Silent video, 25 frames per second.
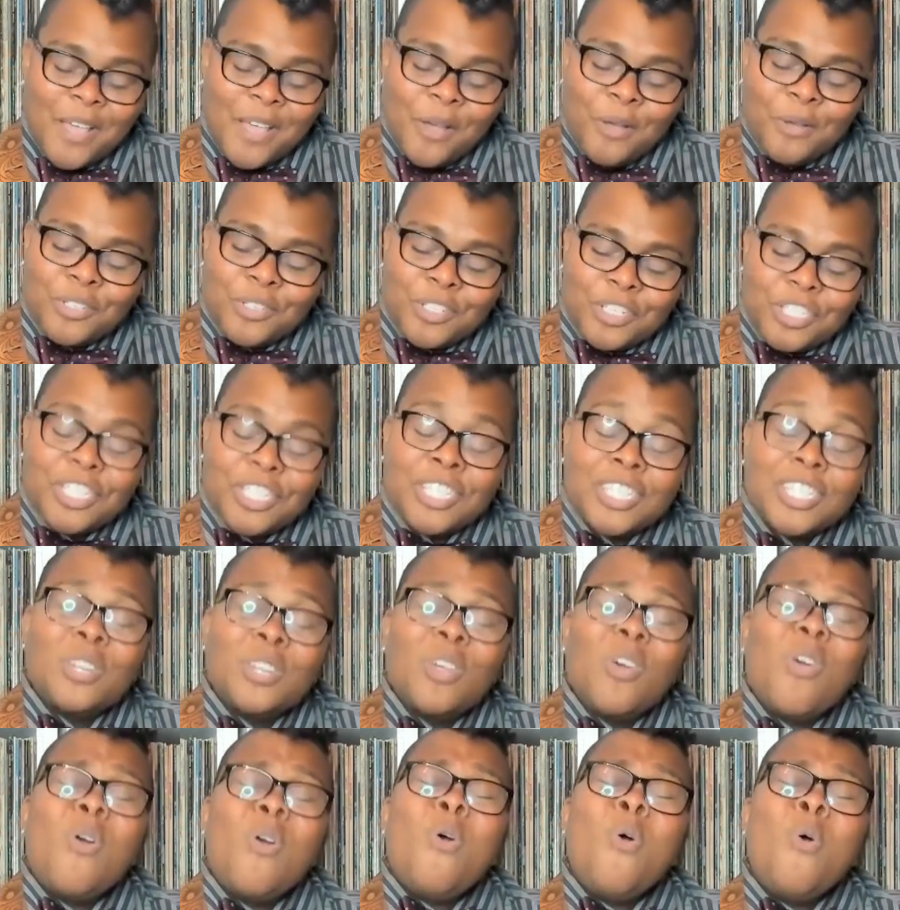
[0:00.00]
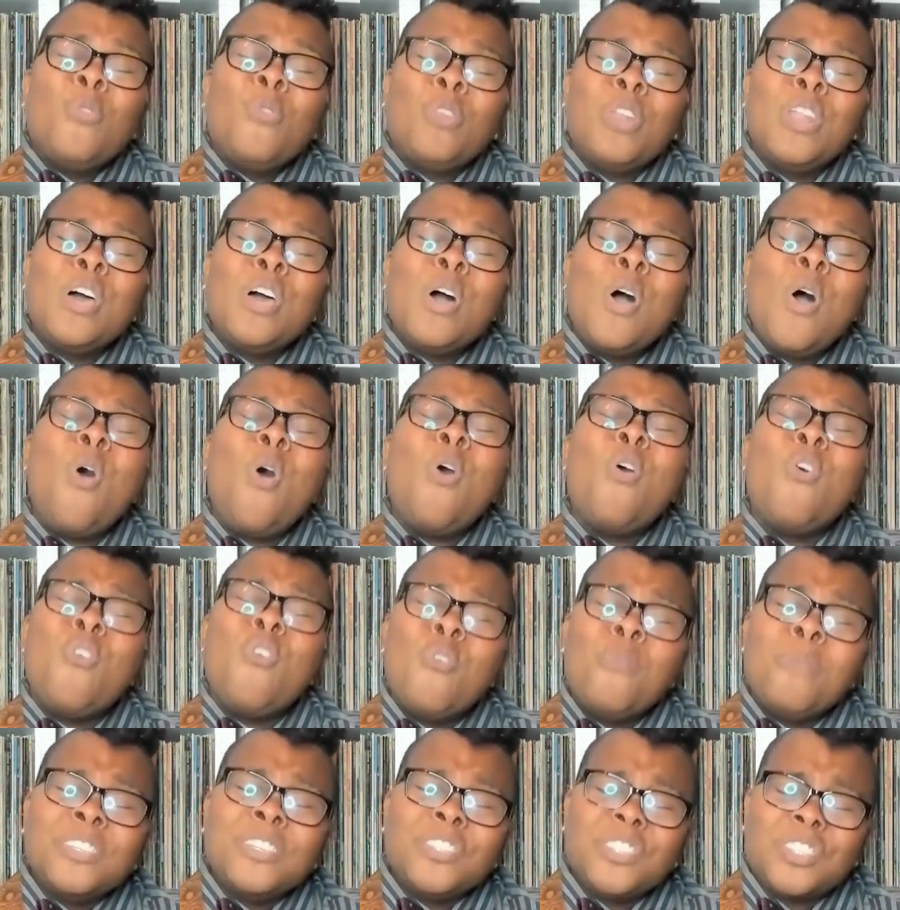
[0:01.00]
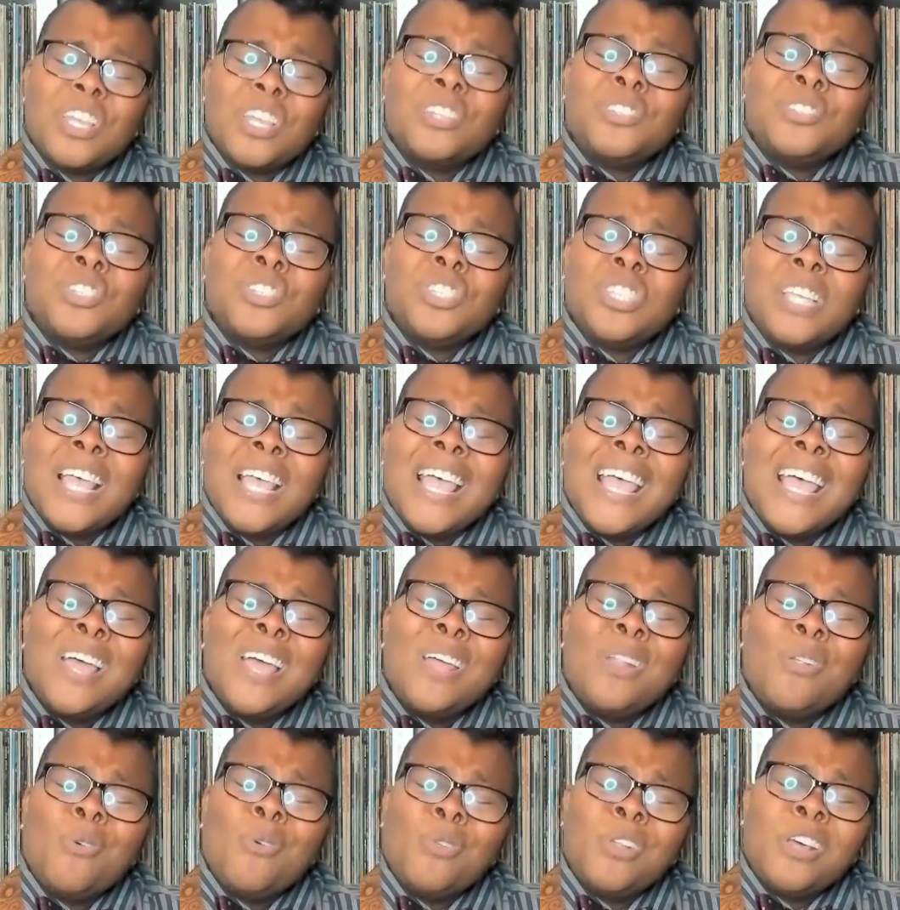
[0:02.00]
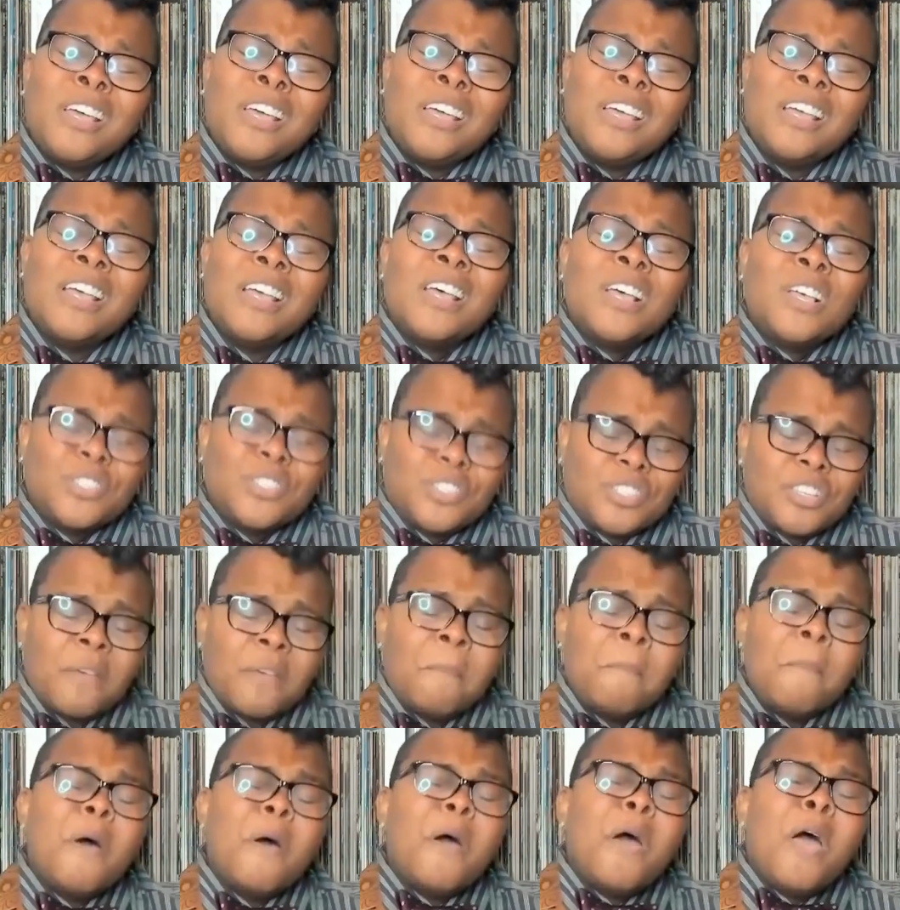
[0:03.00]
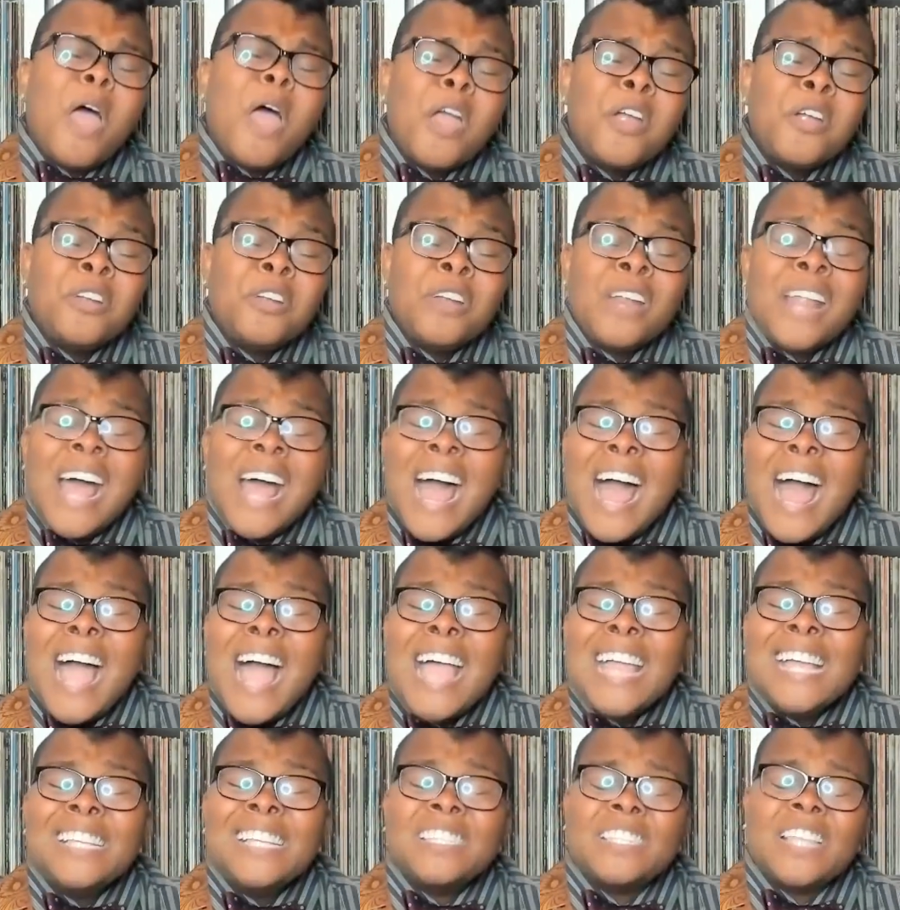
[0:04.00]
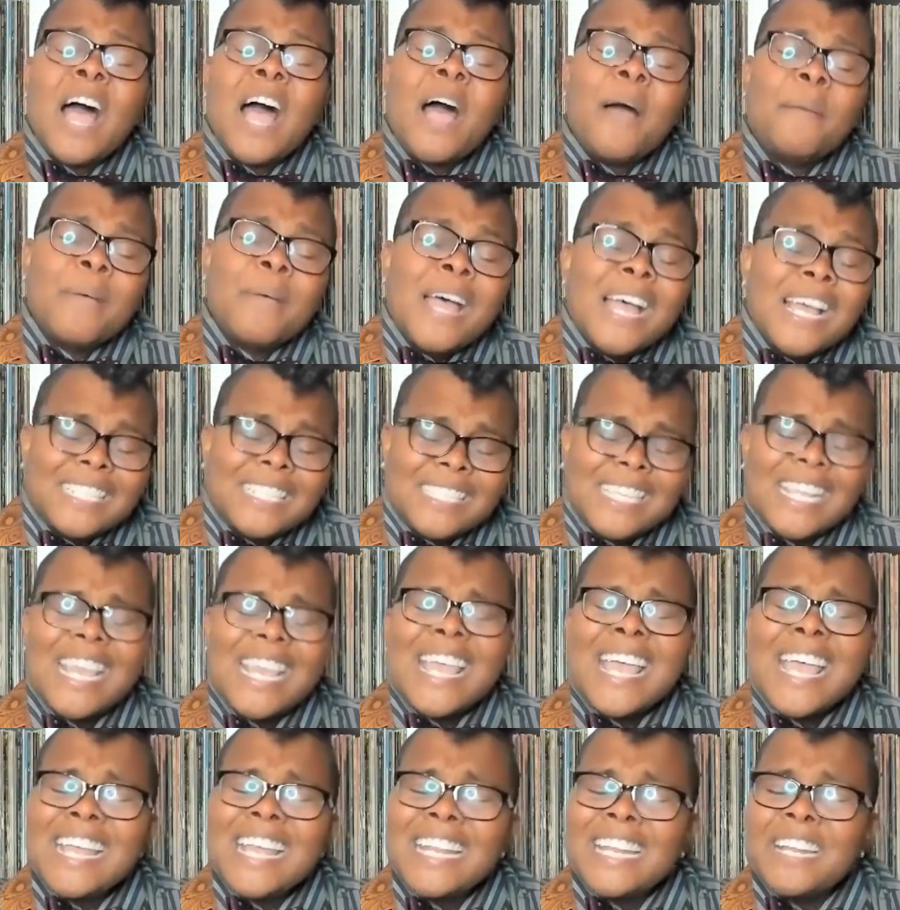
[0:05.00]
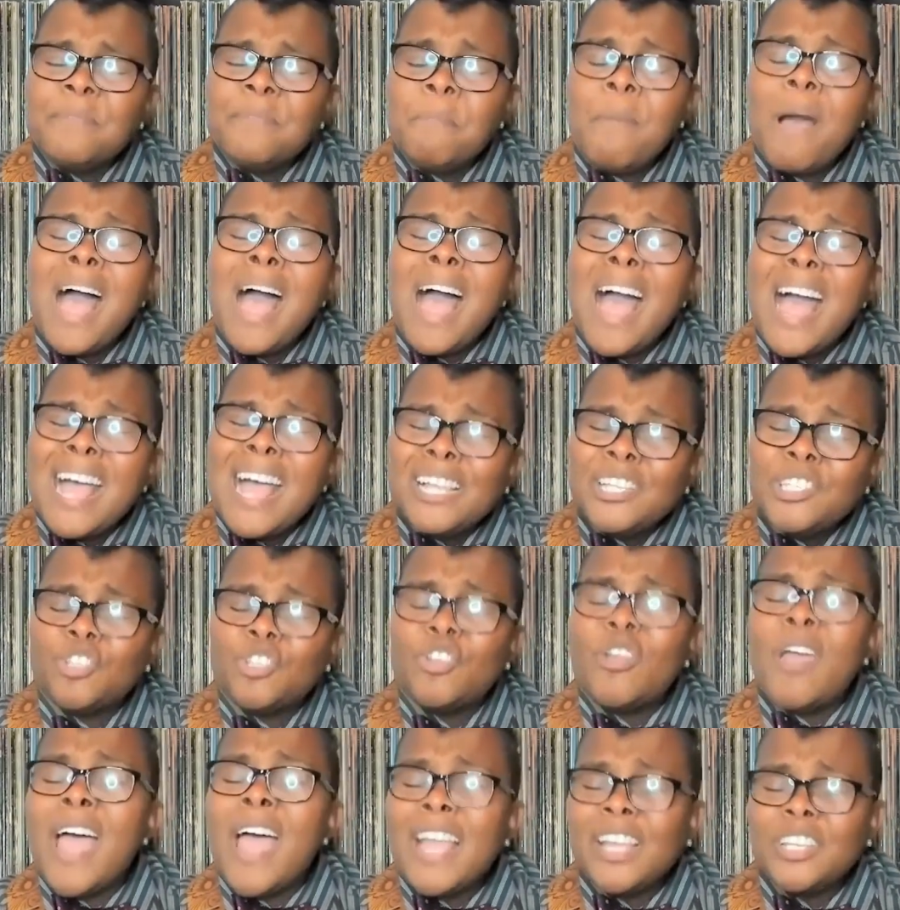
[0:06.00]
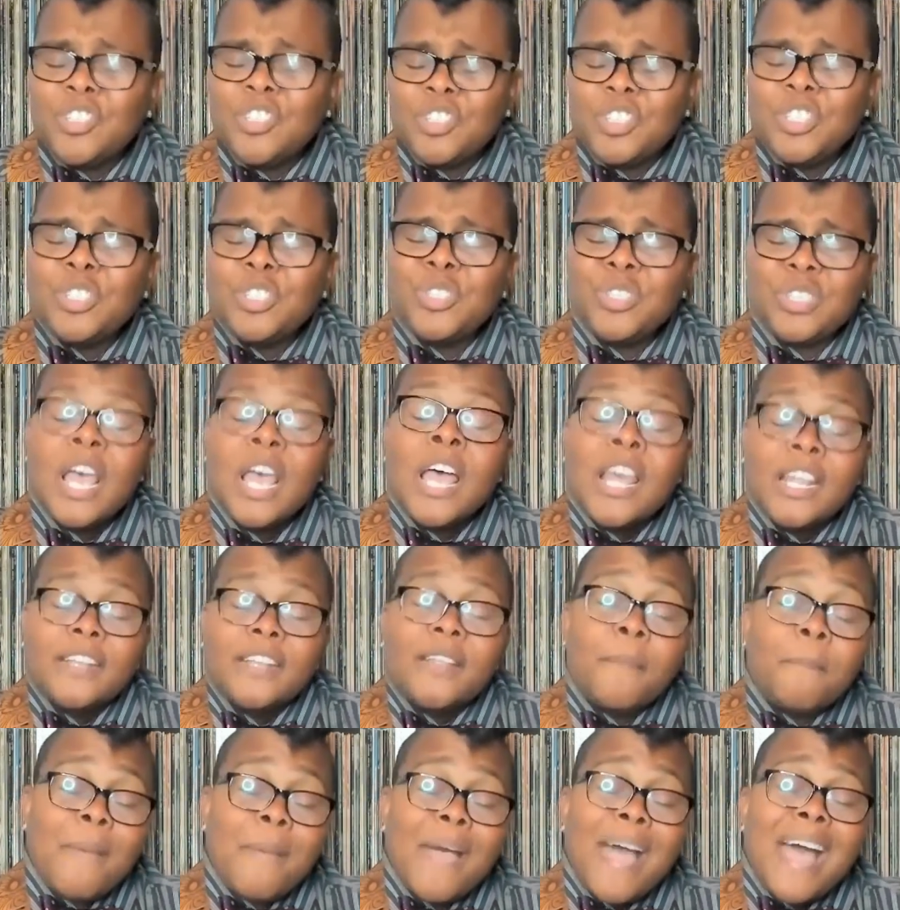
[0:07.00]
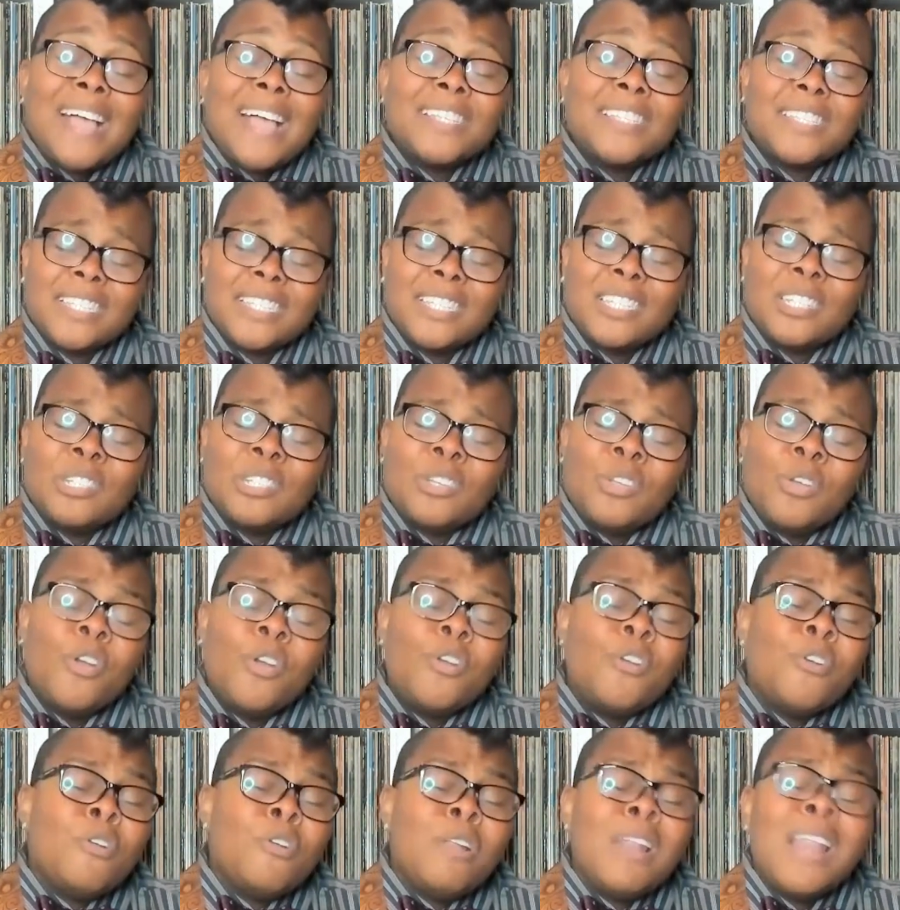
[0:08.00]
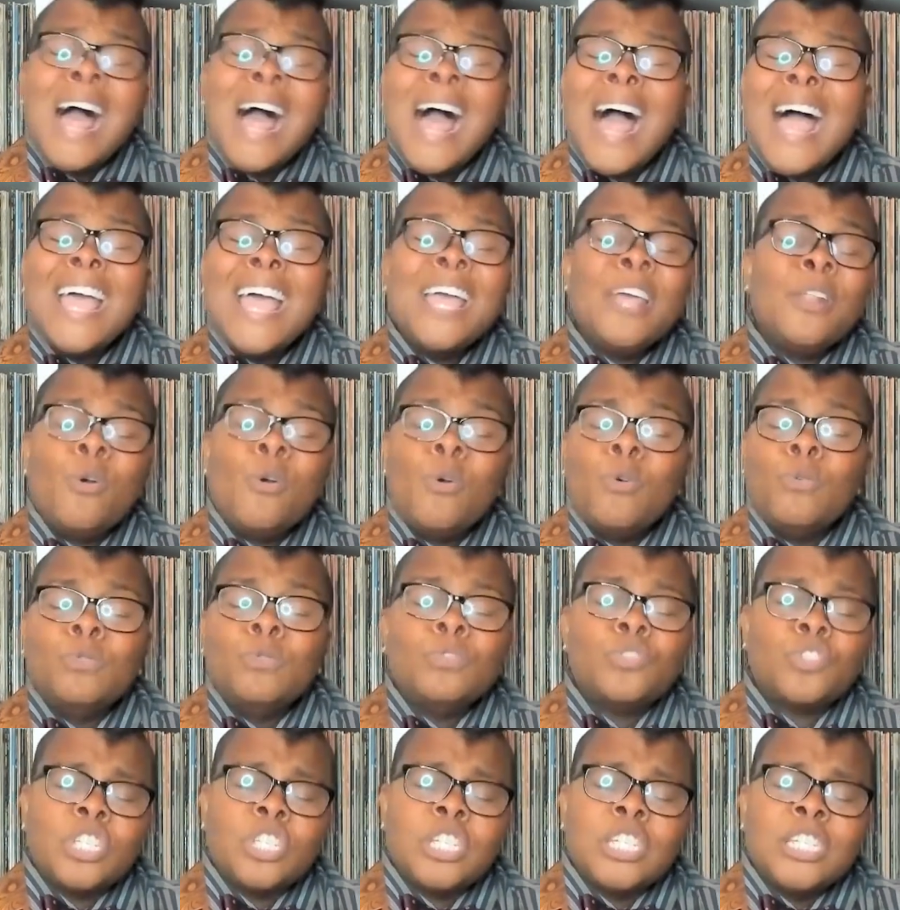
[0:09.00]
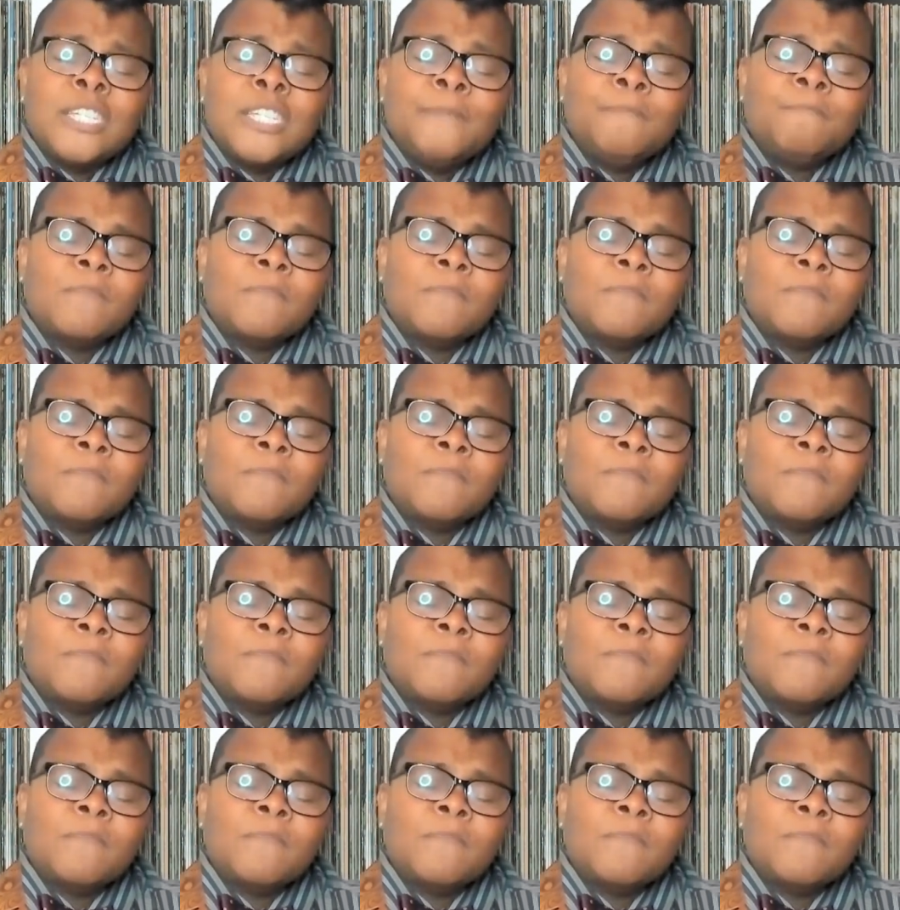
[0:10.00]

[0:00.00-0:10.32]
Well, she's in Oklahoma sunset on a summer night. I'm dead in my tracks just to bask in her light. Oh, she